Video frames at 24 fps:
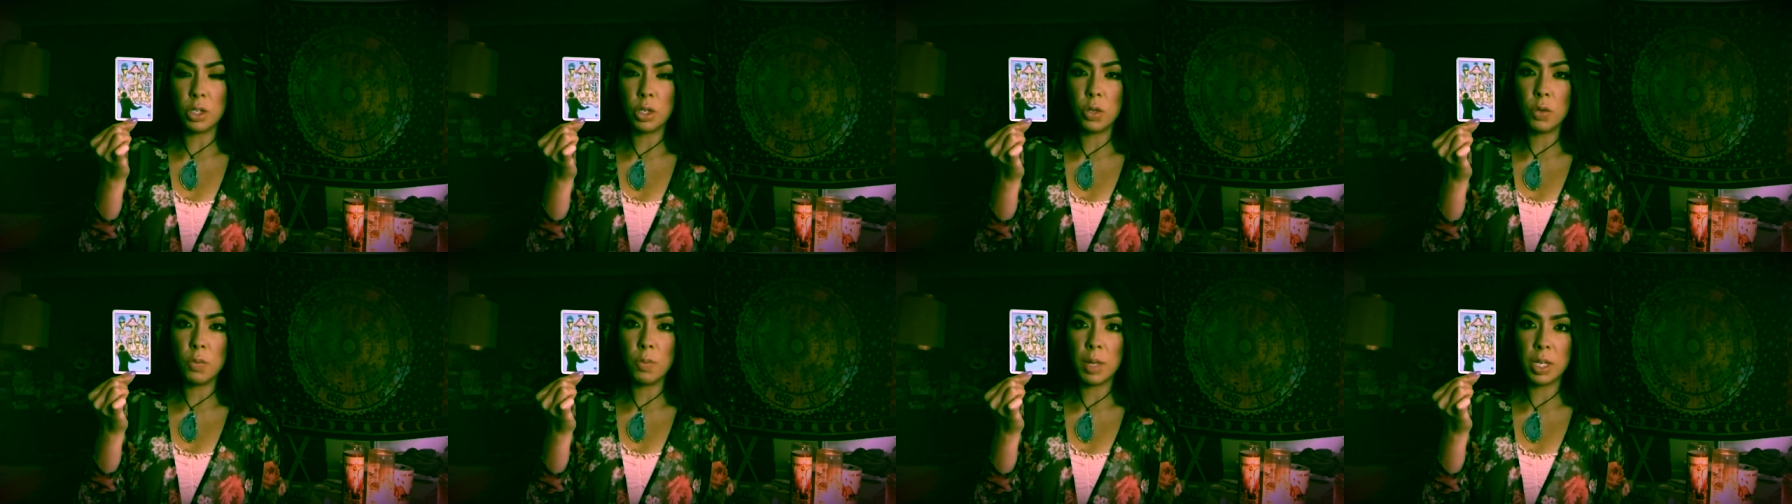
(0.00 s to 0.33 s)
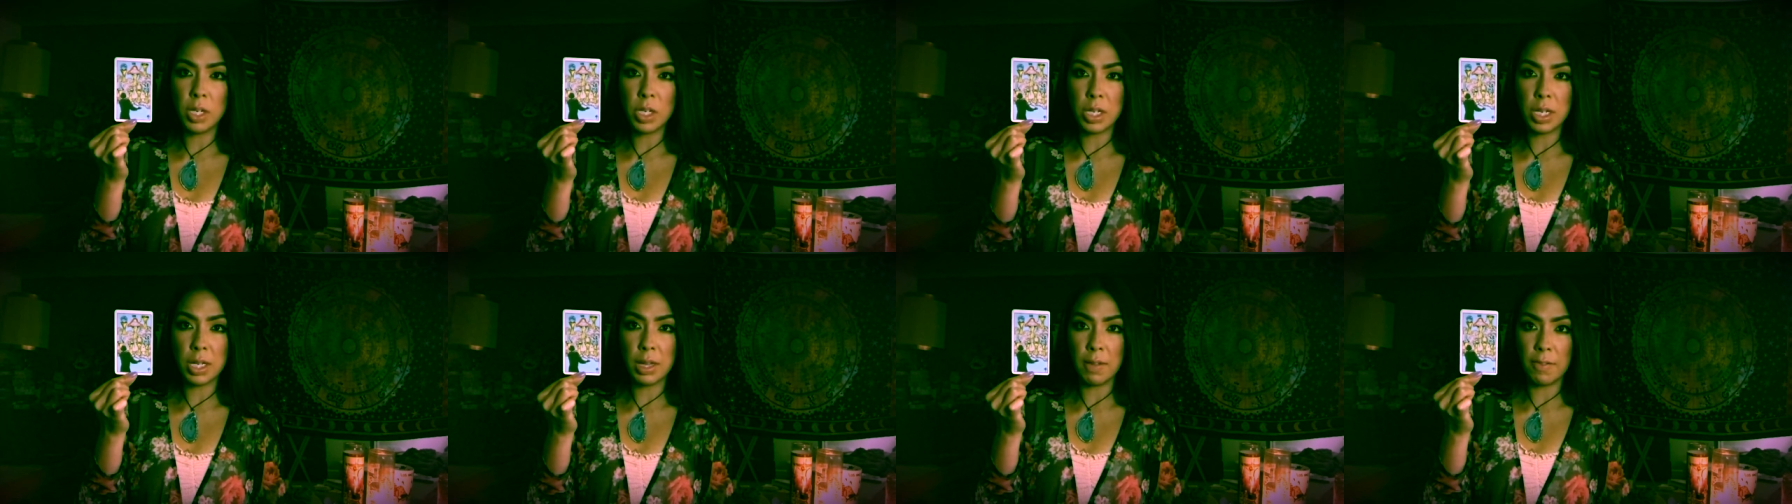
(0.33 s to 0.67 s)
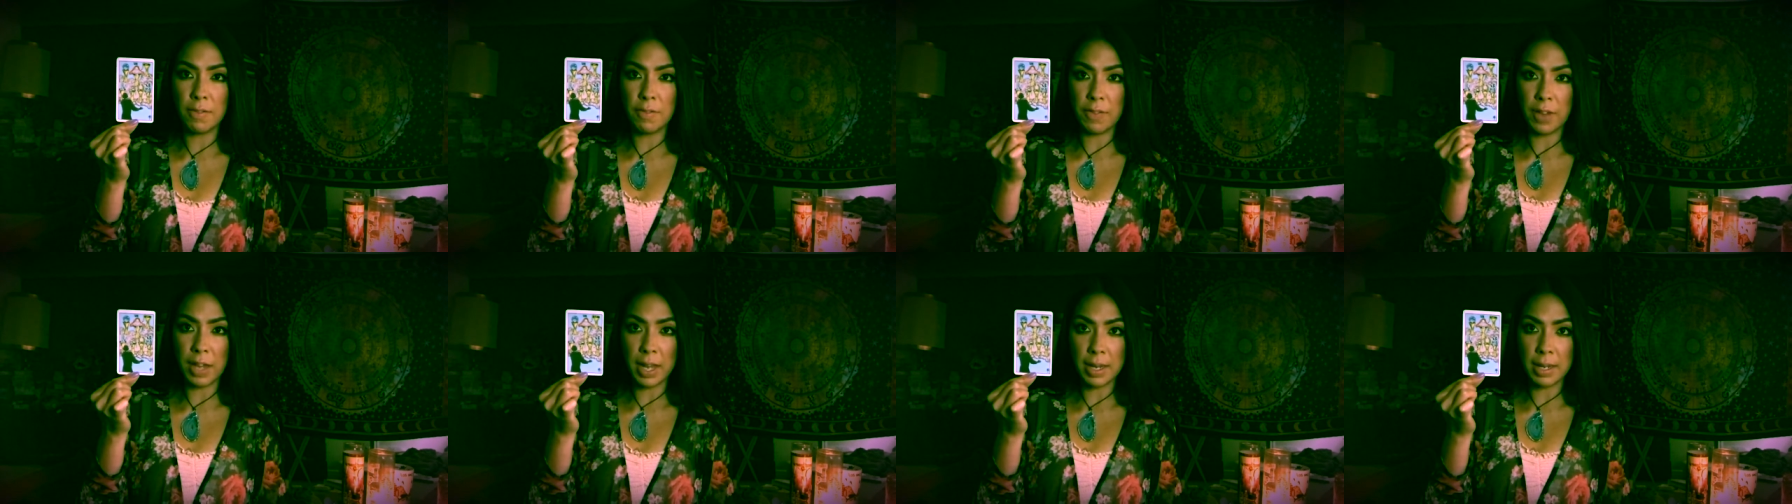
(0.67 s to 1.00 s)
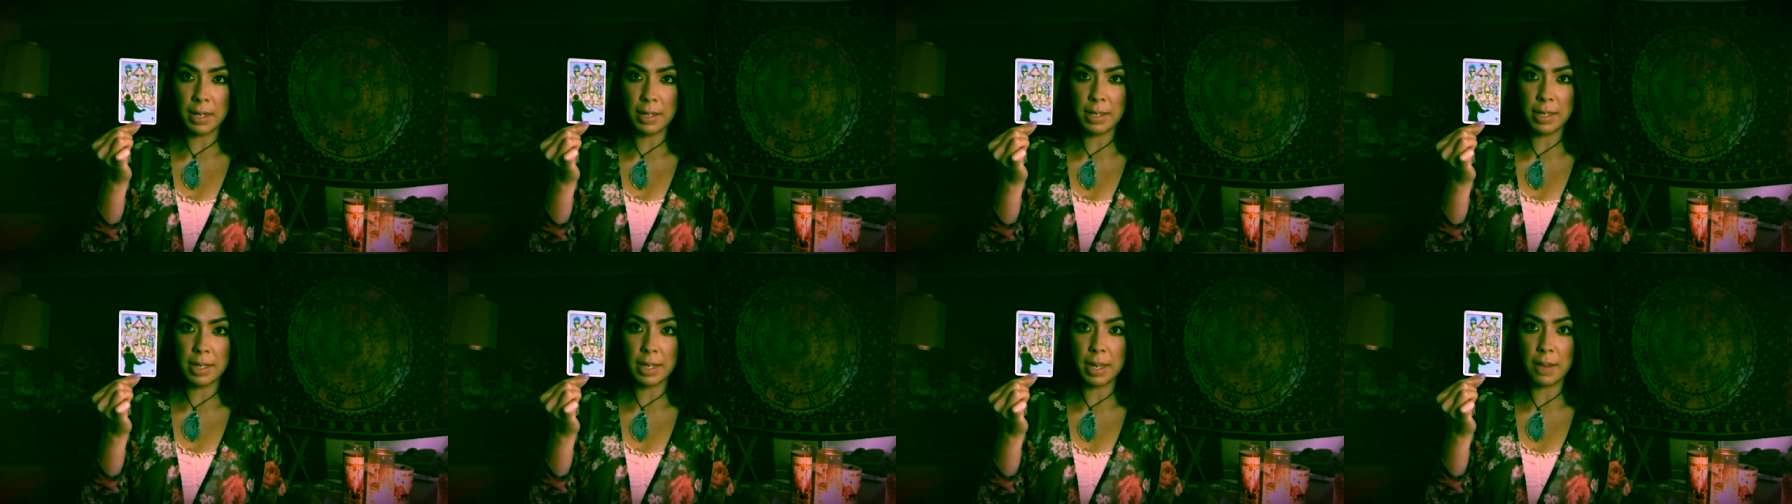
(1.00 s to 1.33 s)
too much in the
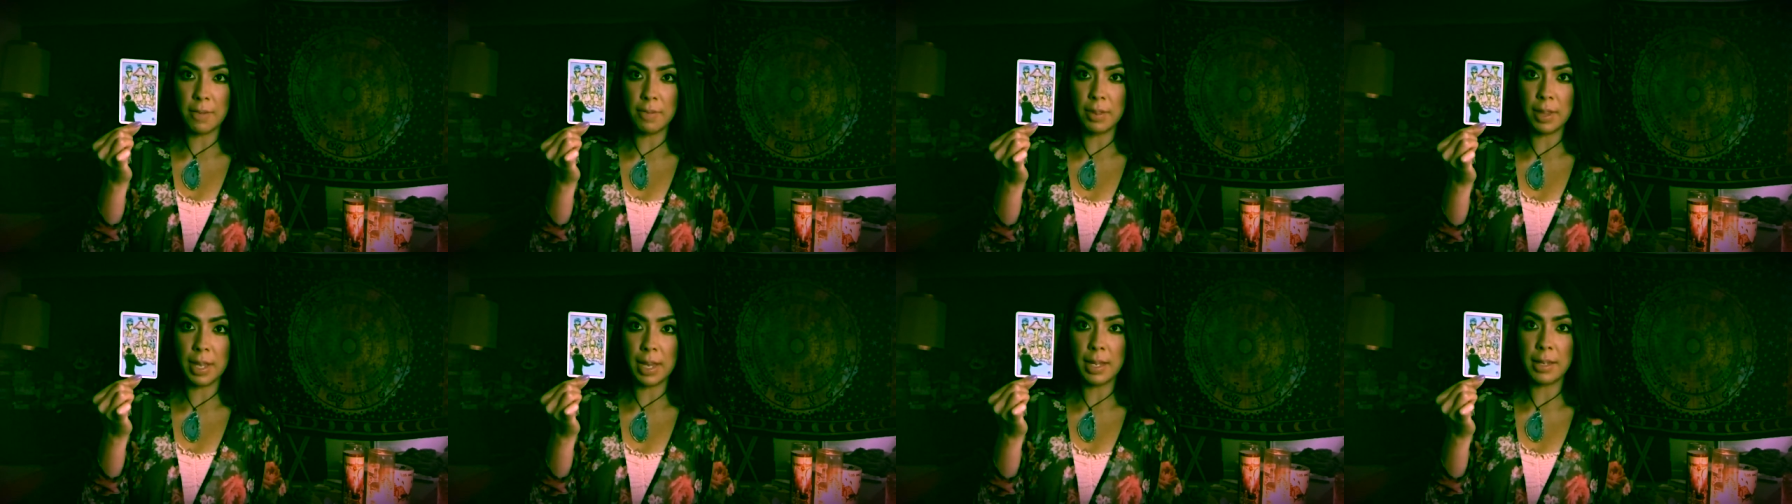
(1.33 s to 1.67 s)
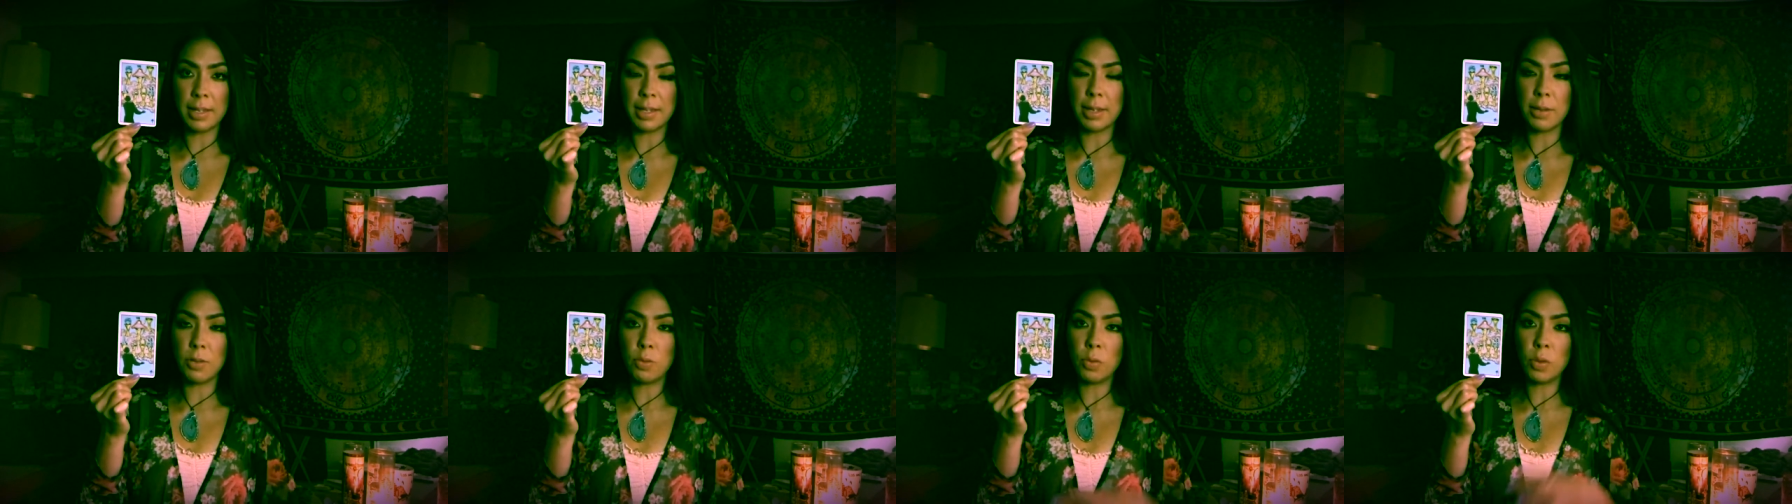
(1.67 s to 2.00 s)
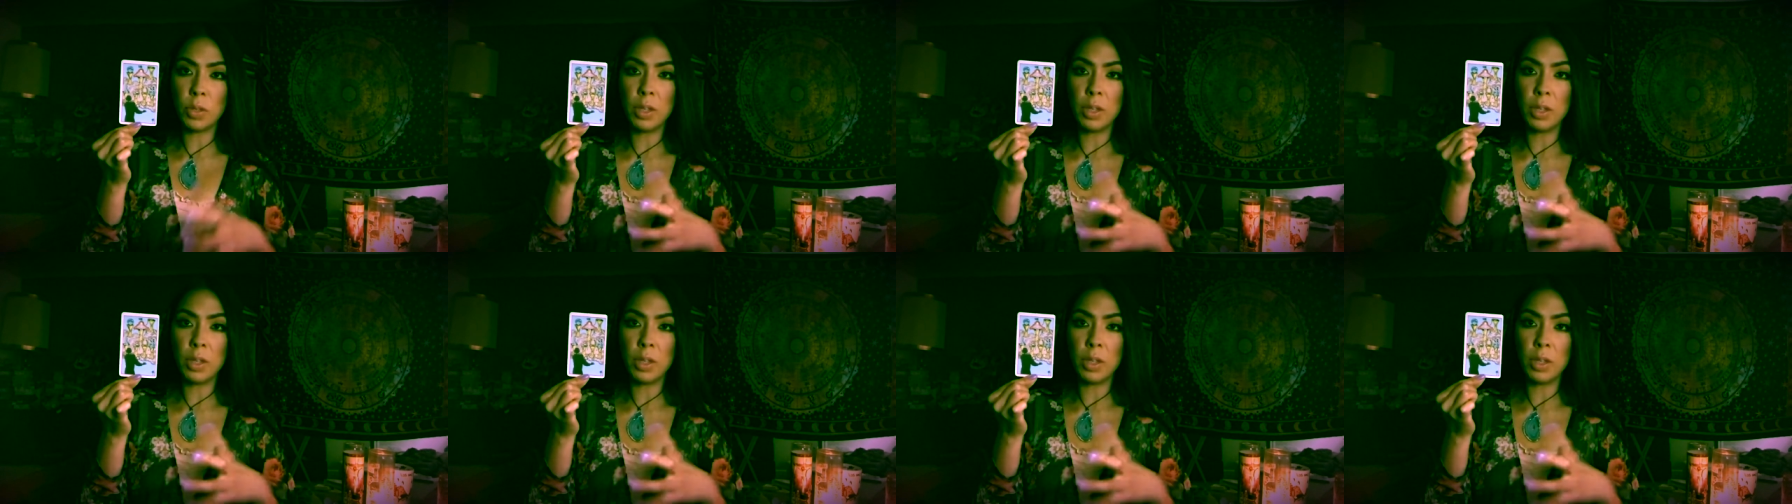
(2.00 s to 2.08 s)
fantasy of things and